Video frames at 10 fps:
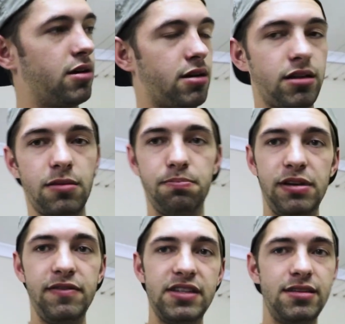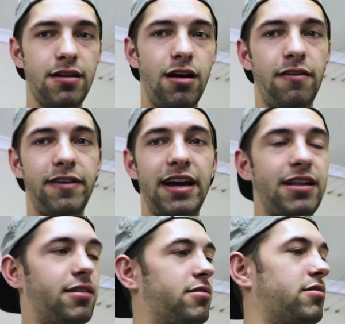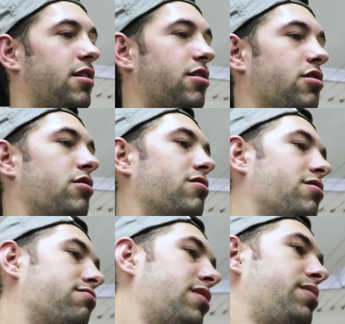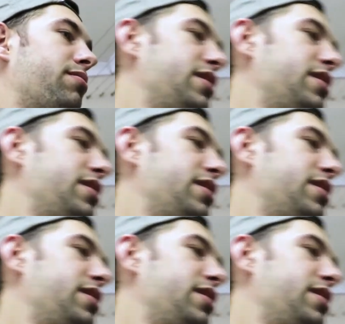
cut the P V C off at, I don't know, maybe a